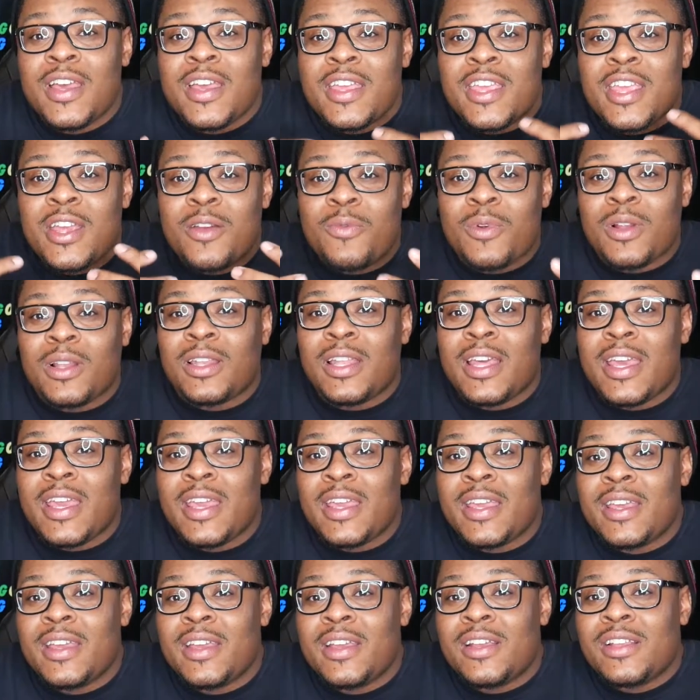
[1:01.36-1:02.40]
can
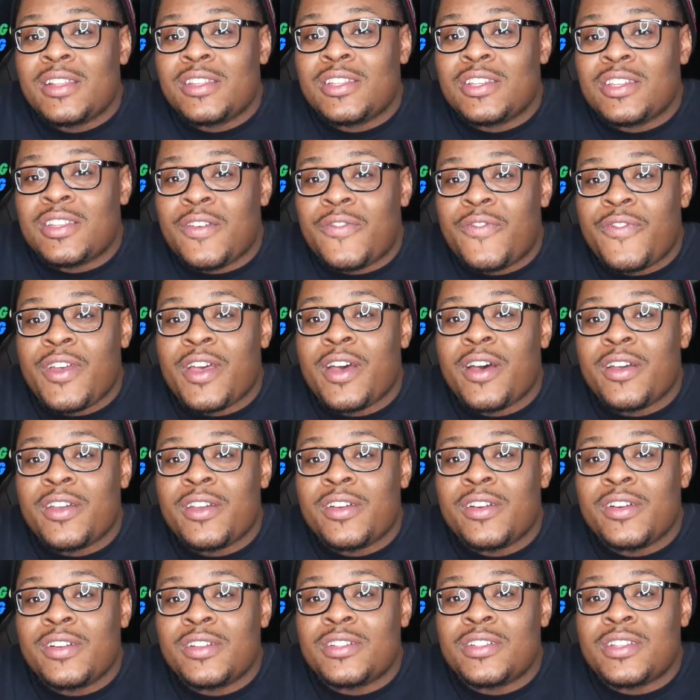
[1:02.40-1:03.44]
relate to the
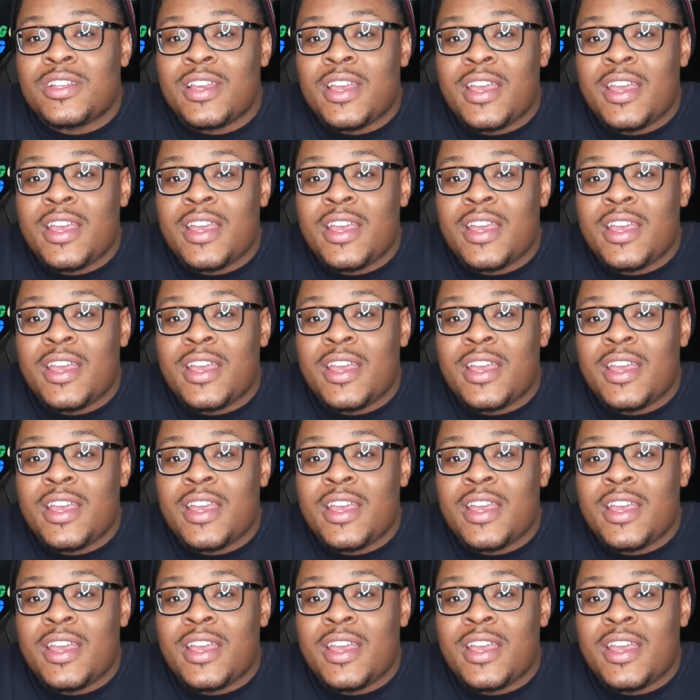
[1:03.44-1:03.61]
failures,